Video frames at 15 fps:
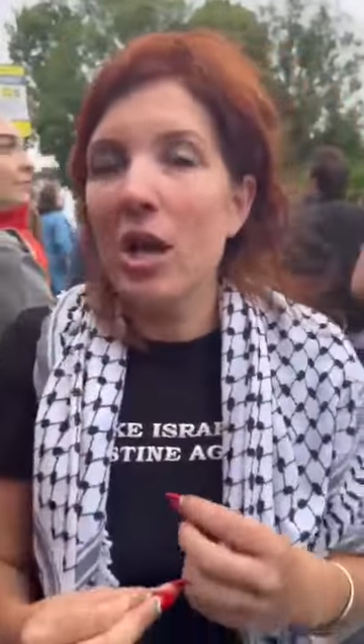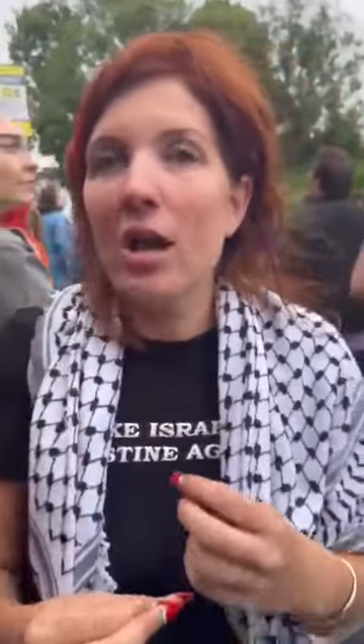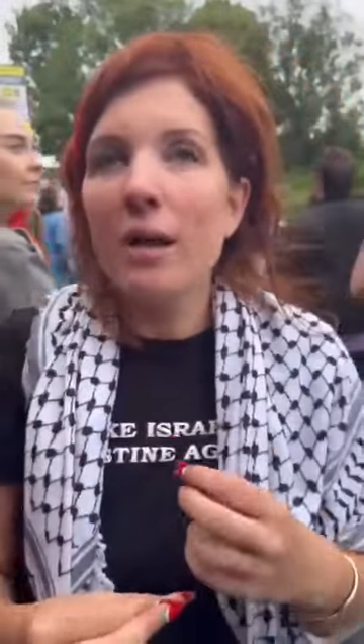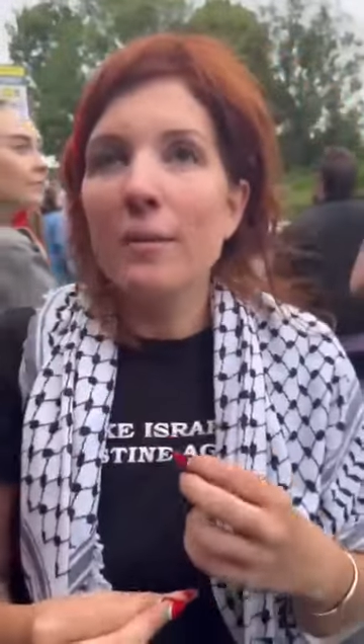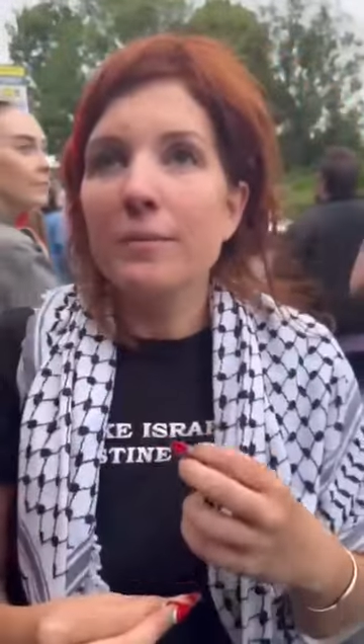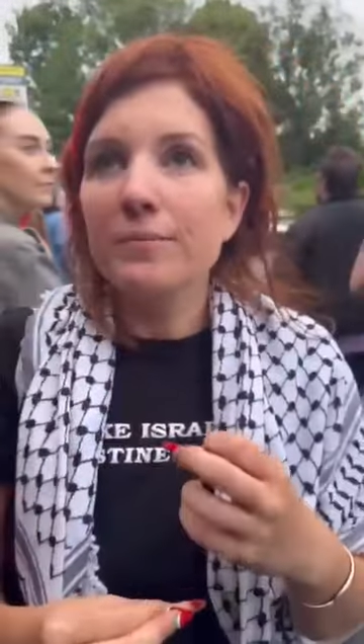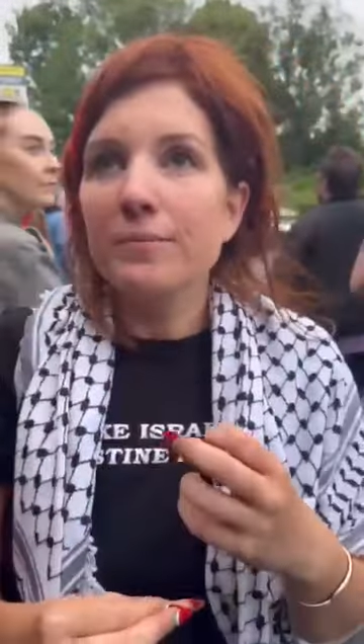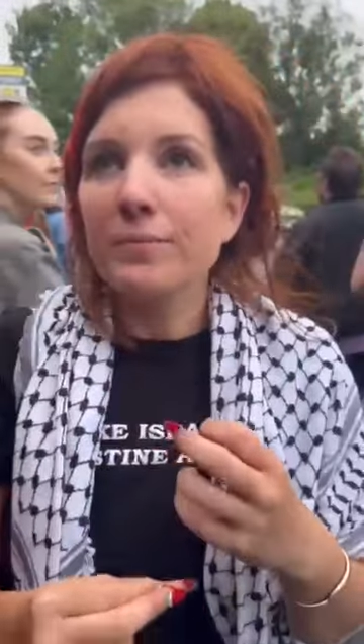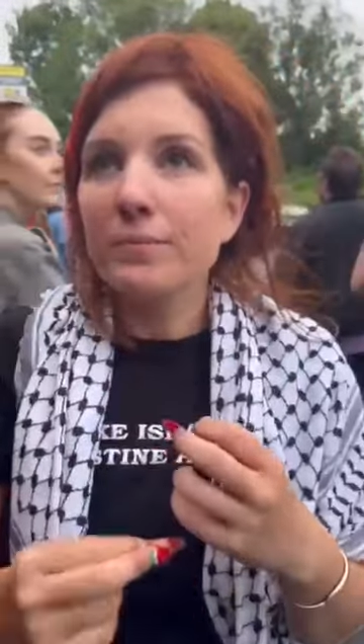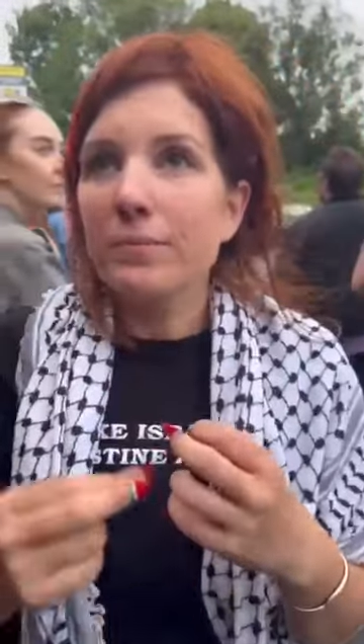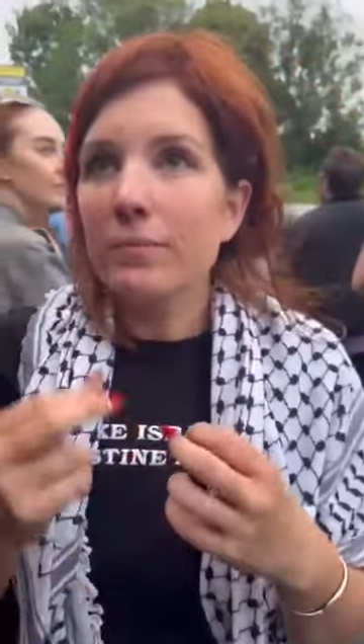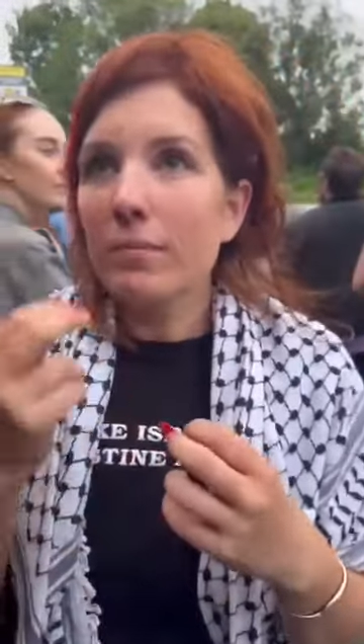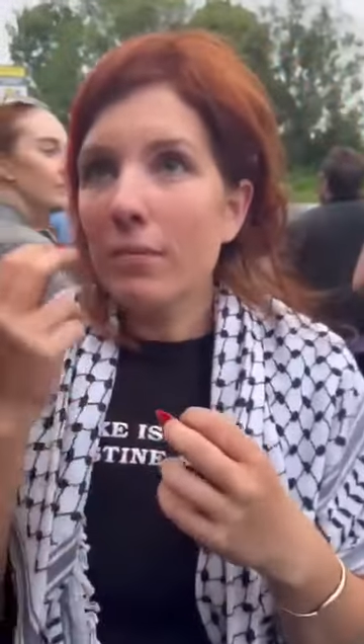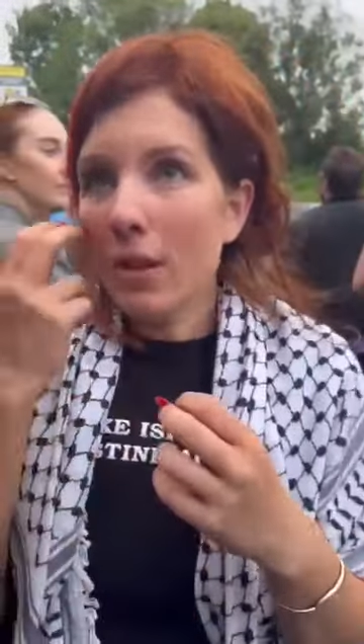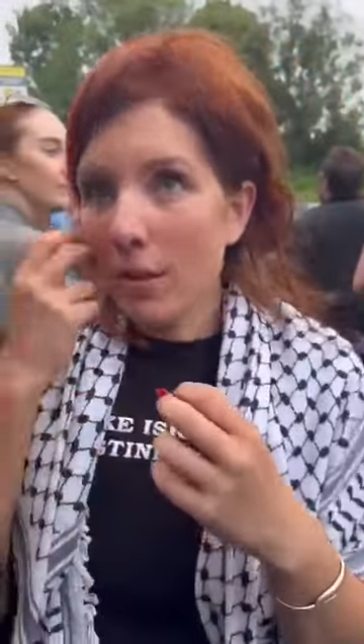With who? With the
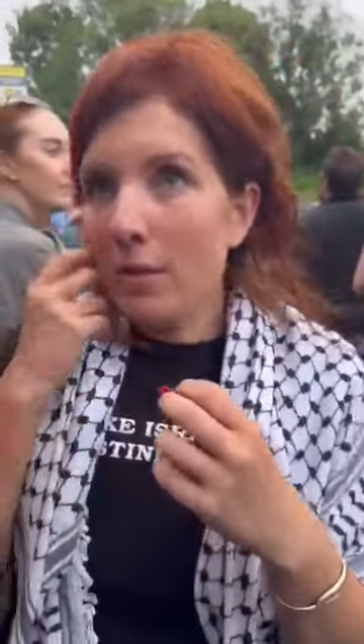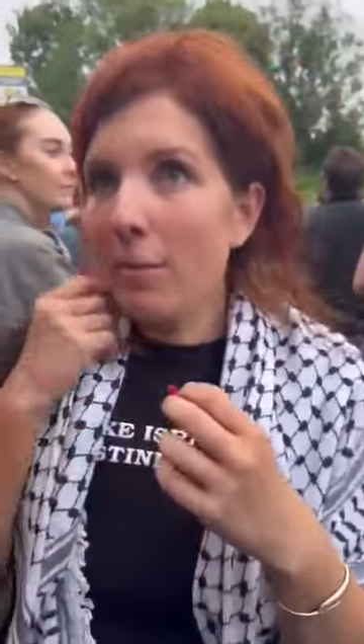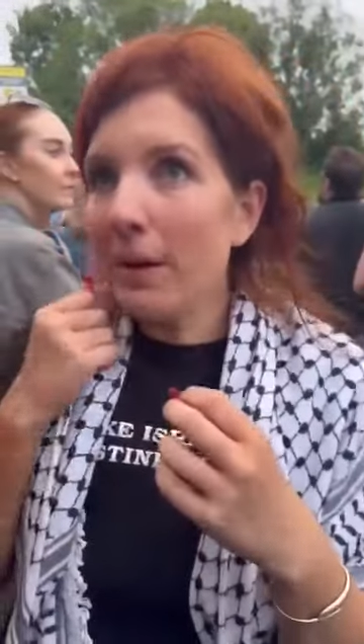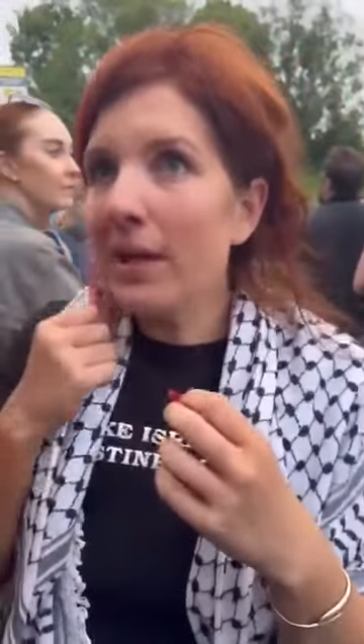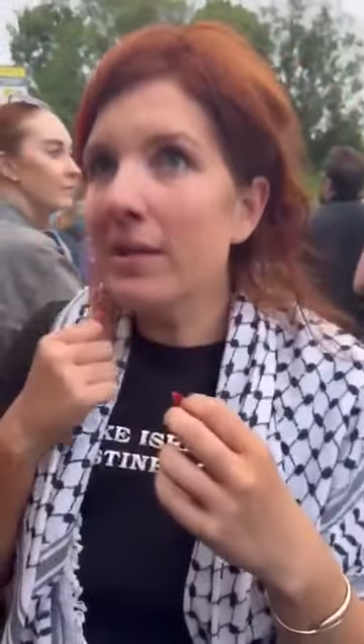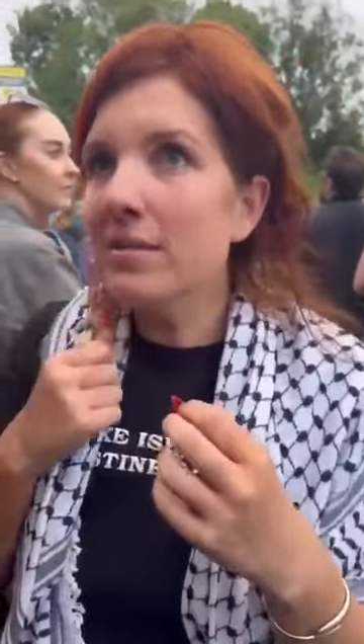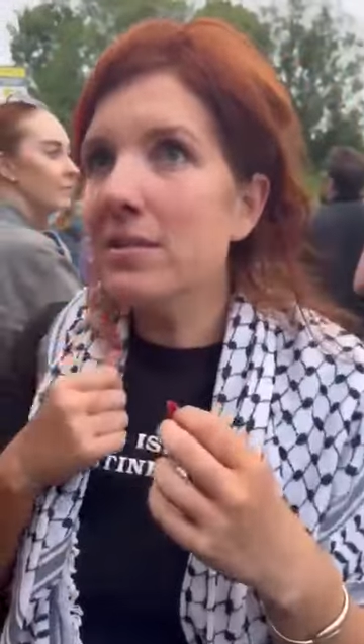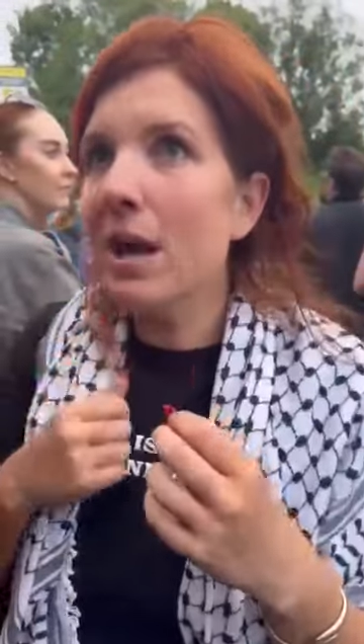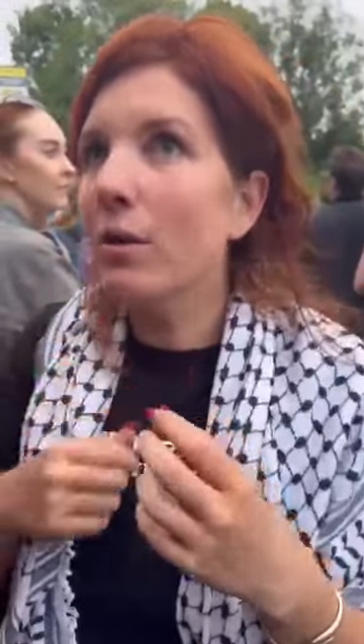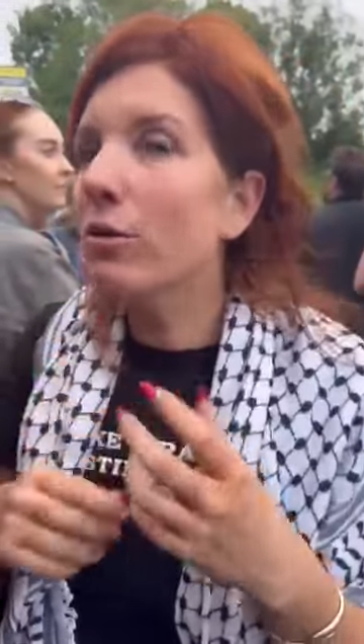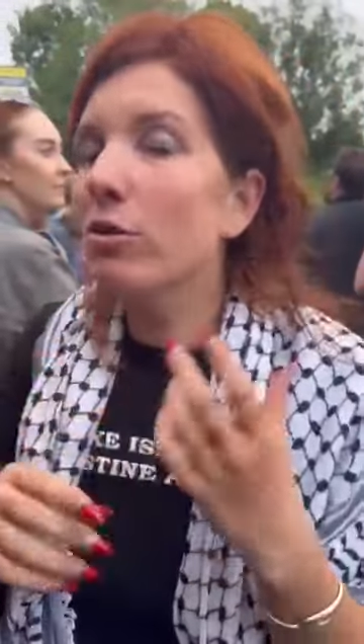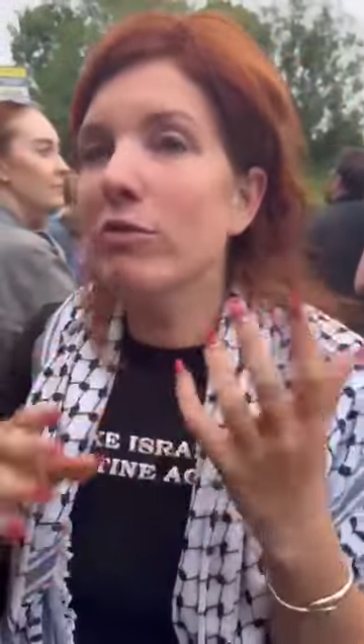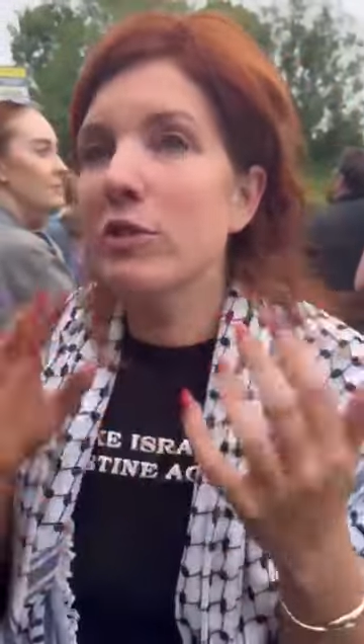police? The police, yeah. The